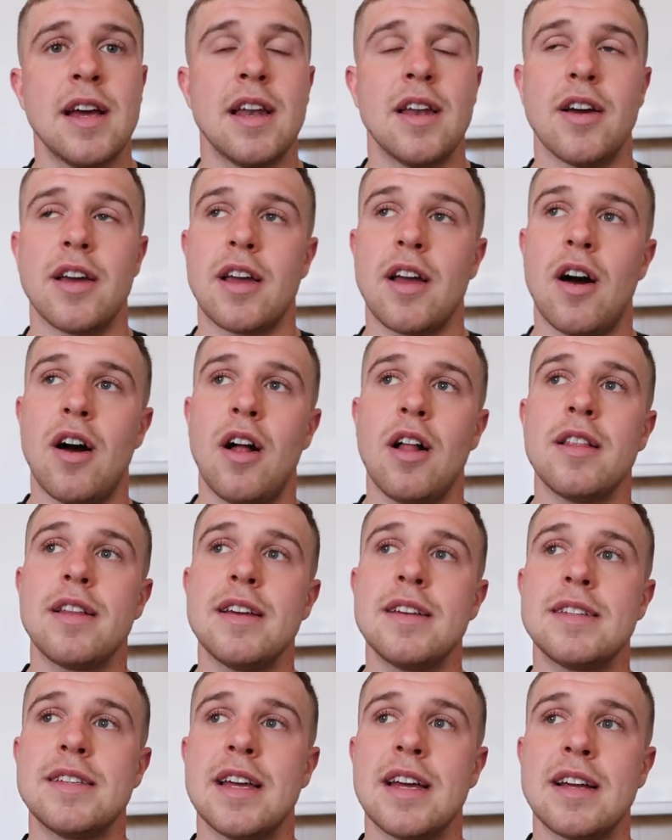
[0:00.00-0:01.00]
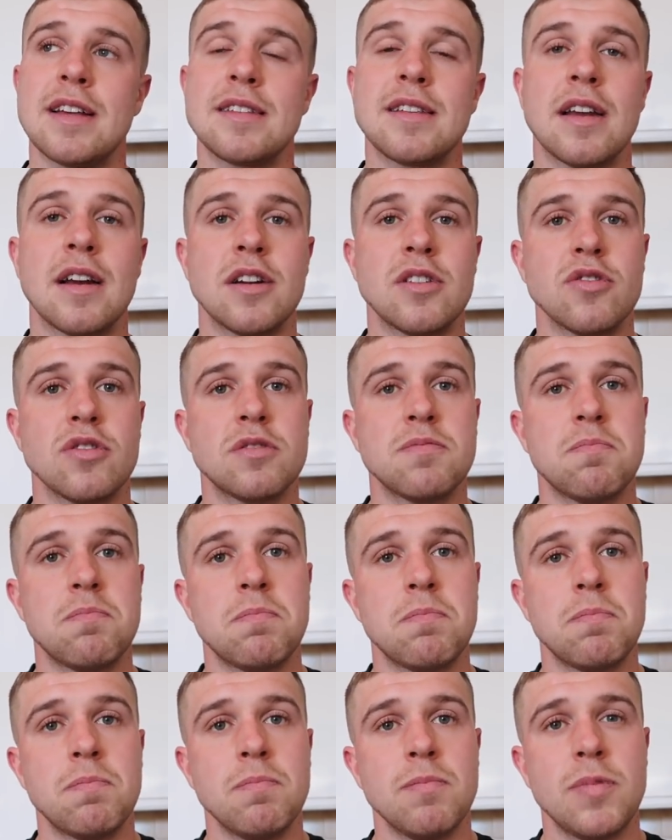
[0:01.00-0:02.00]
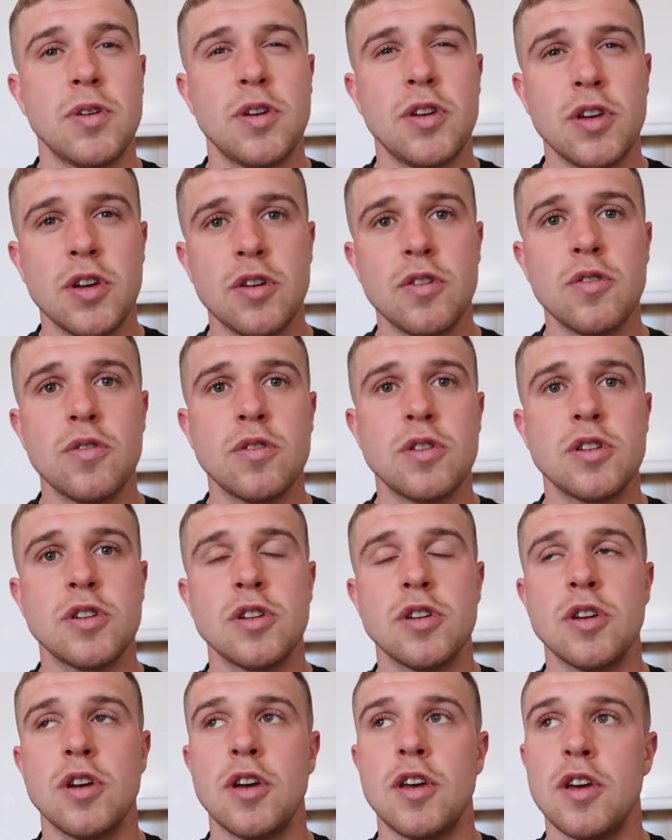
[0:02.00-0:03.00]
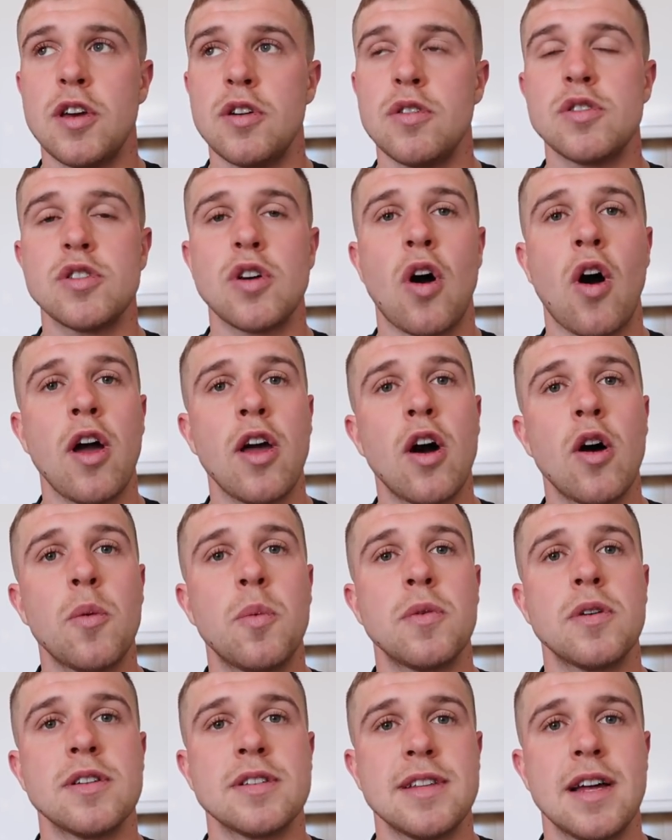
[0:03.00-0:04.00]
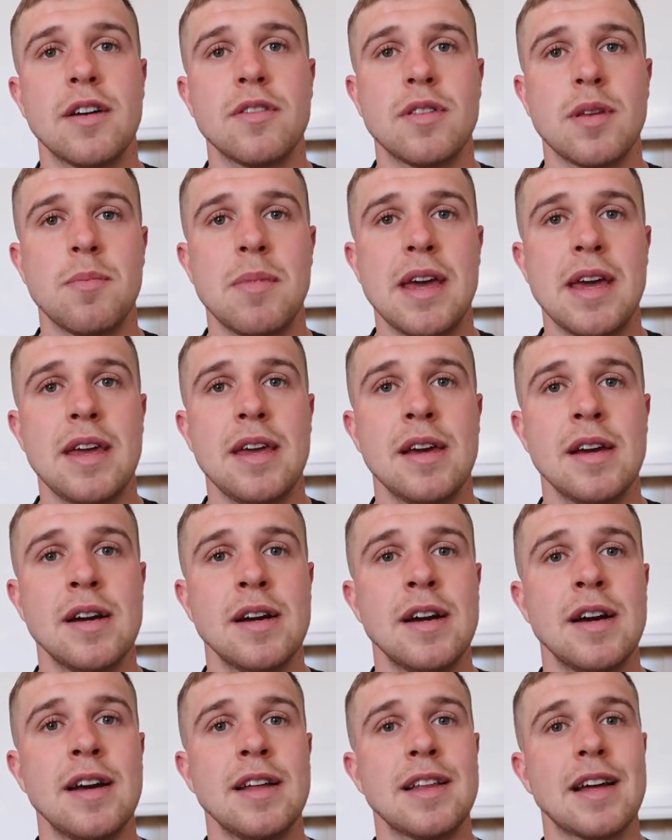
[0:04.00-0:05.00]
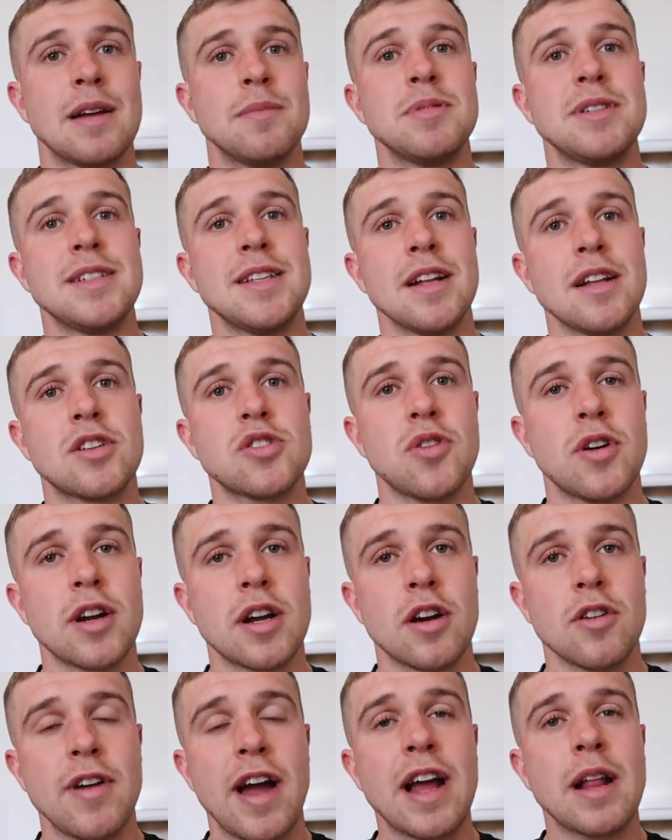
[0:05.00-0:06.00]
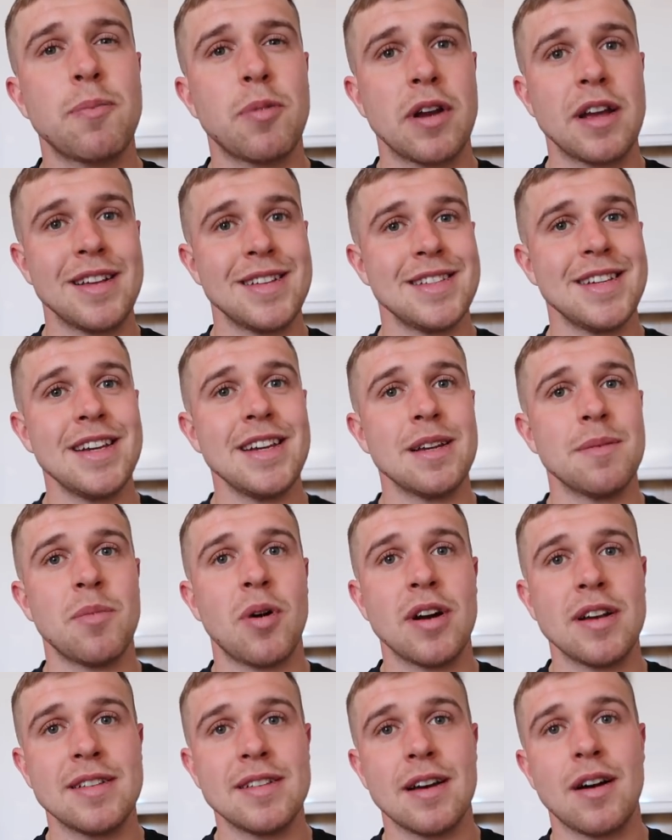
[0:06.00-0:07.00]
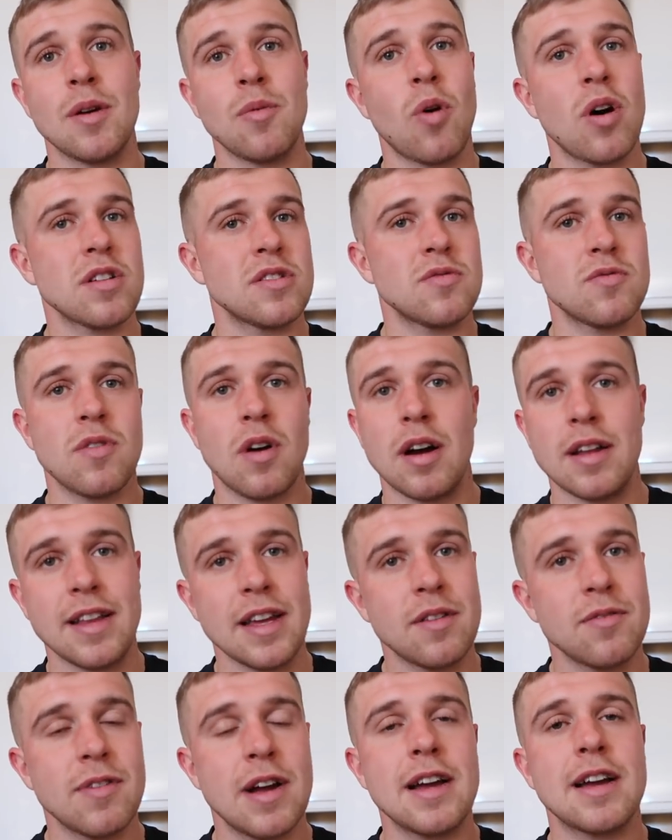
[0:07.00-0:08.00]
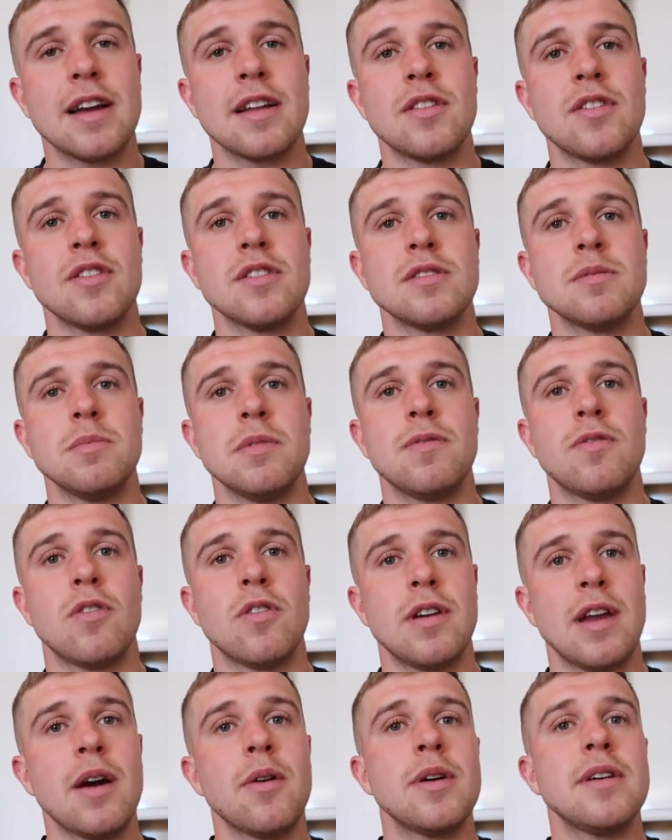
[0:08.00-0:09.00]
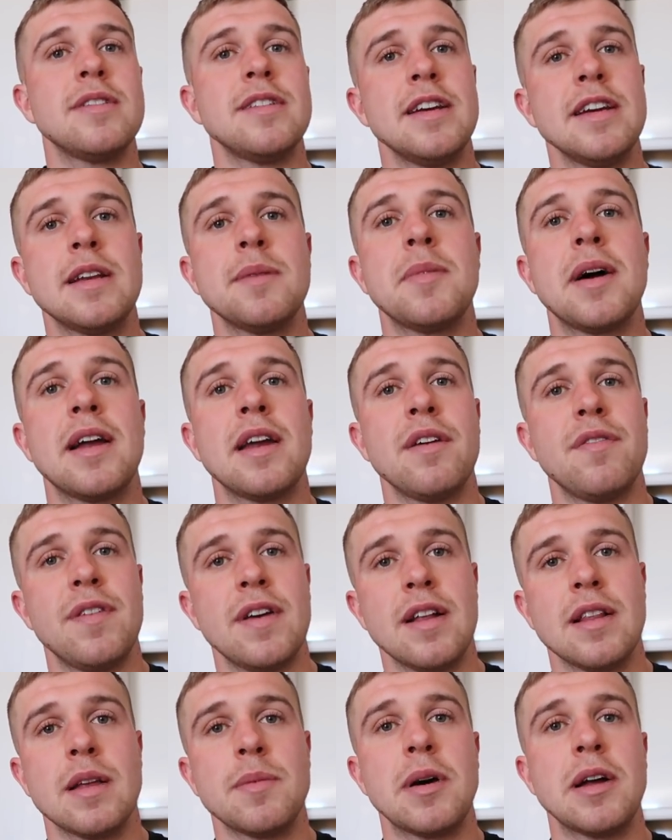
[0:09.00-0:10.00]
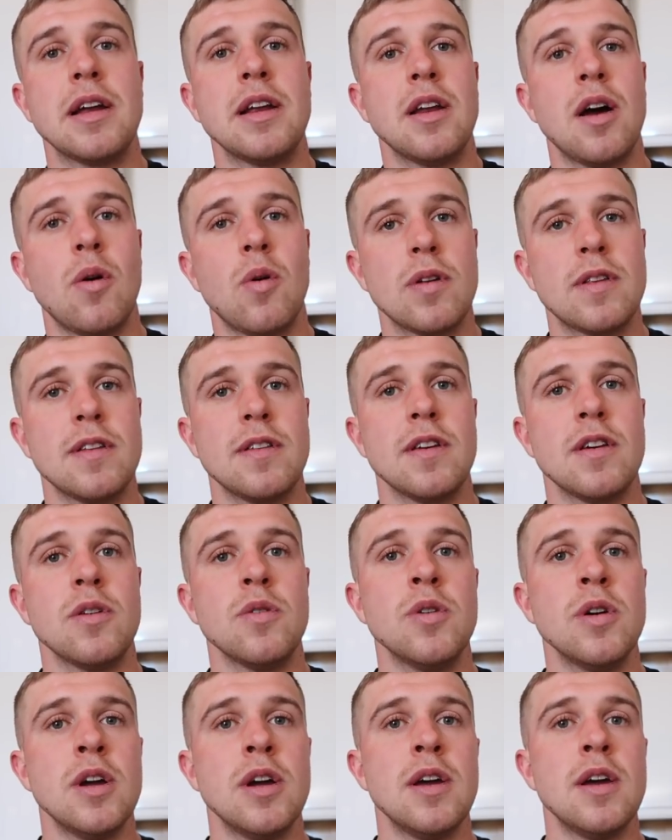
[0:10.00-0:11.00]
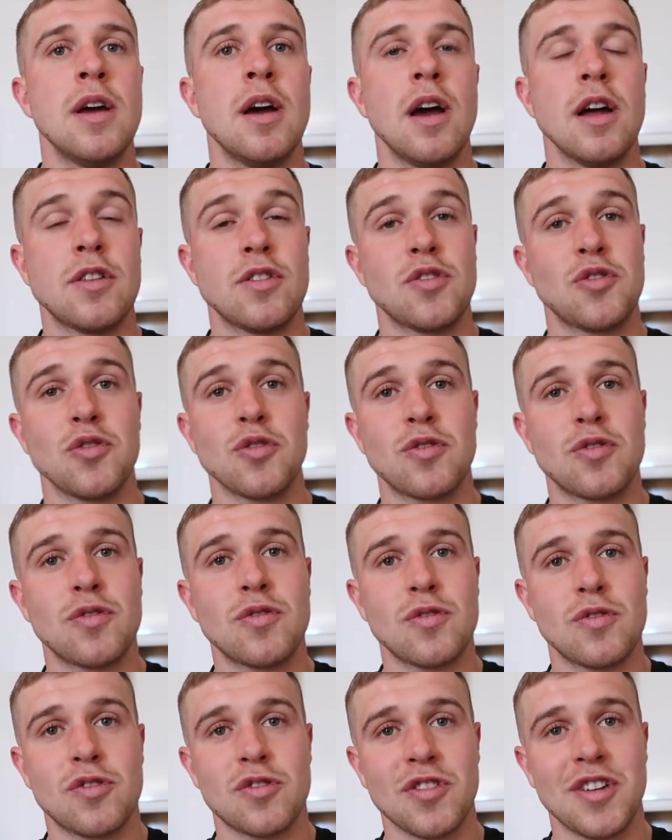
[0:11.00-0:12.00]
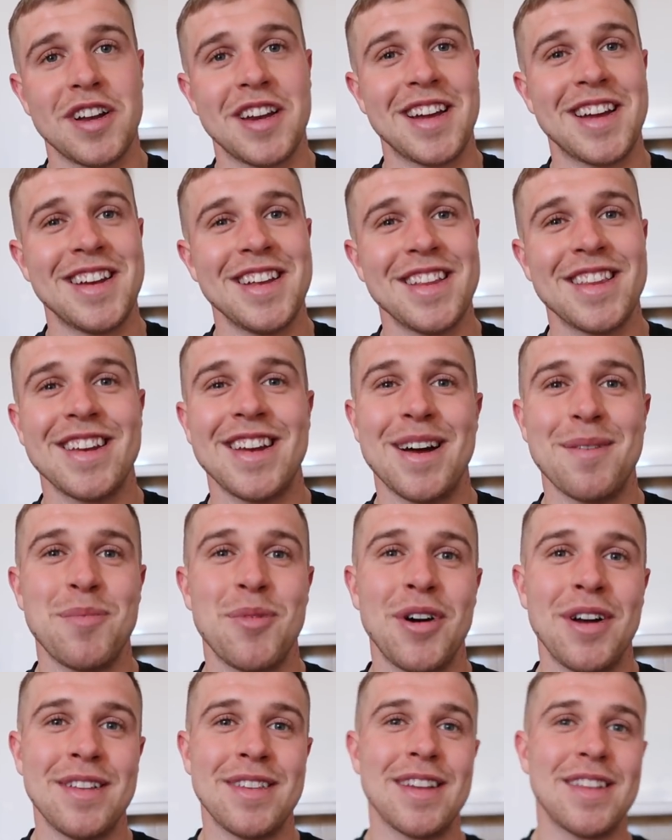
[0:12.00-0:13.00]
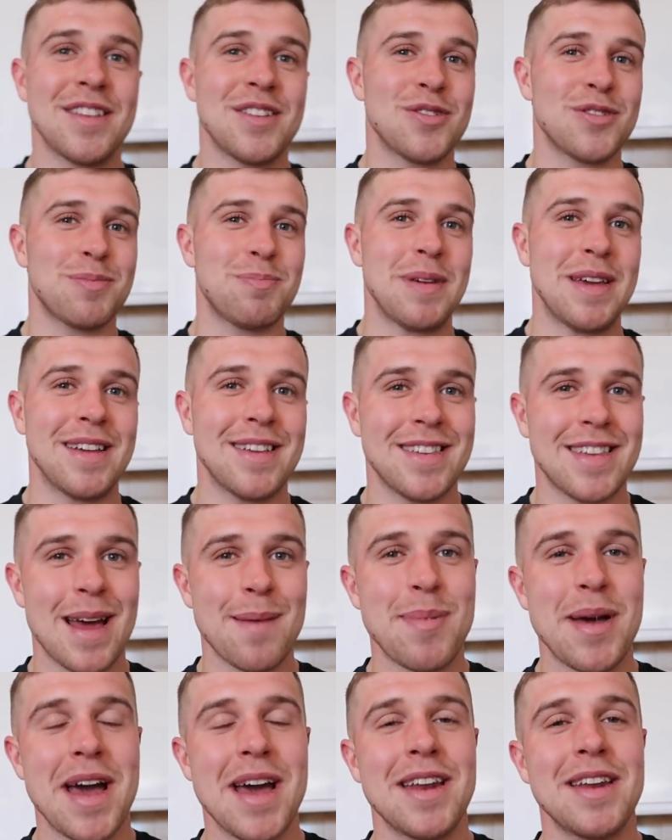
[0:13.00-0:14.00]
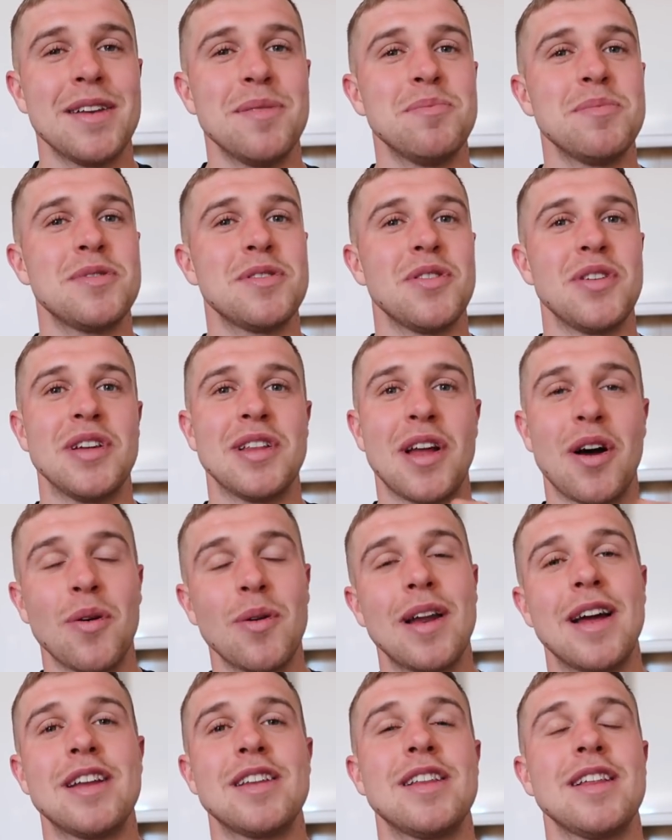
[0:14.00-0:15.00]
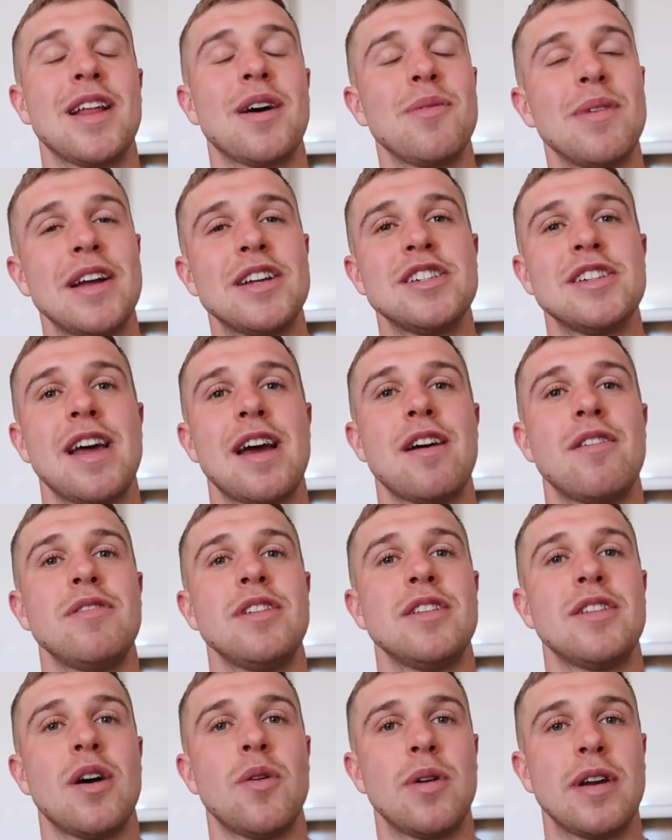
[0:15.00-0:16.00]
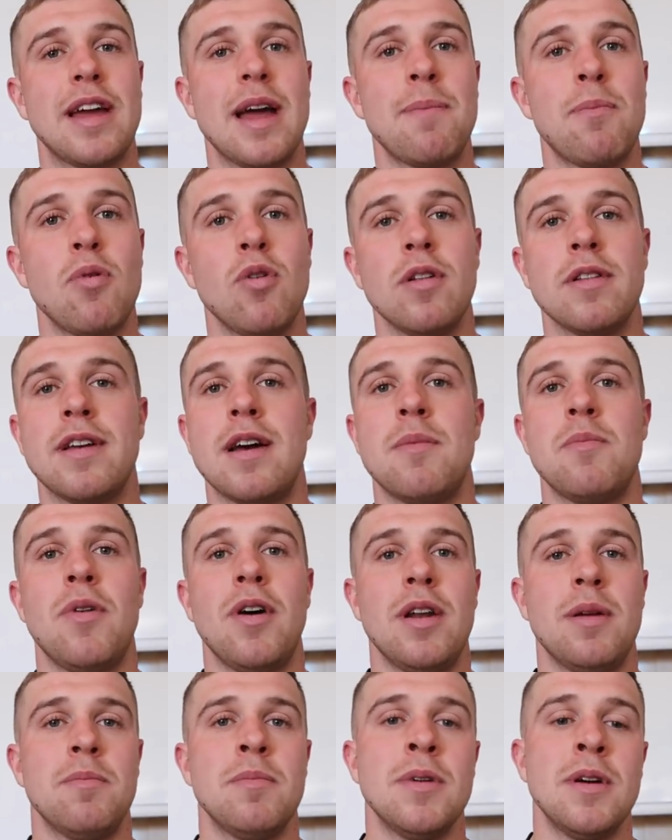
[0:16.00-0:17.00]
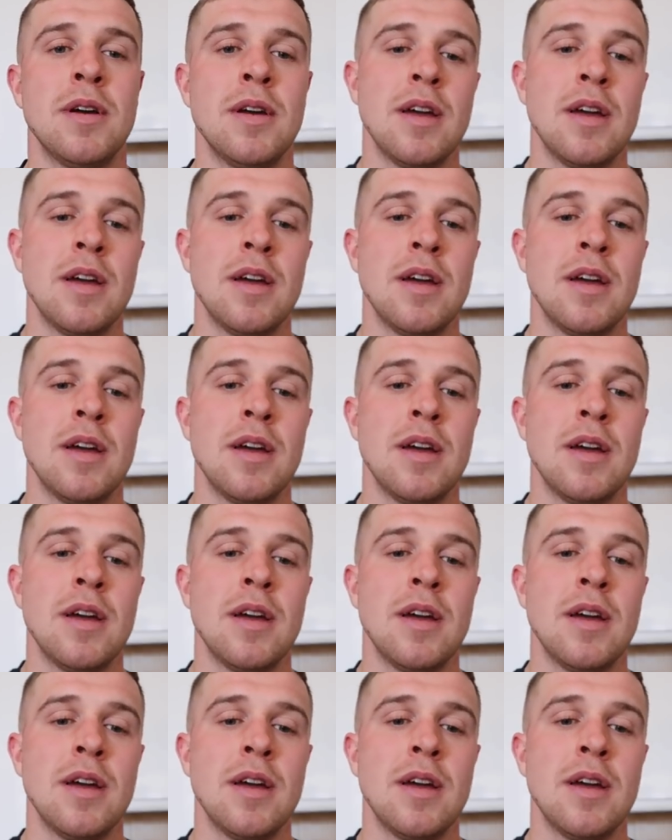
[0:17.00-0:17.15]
Like all these things that are just huge, huge eye-openers now to me that I'm still trying to correct, but I see them. I didn't recognize them before. Now I see them and I feel them and I know what to do. It's just trying to get into that mindset to just be a step ahead of them so they don't let you down, you don't want to get pulled down by them.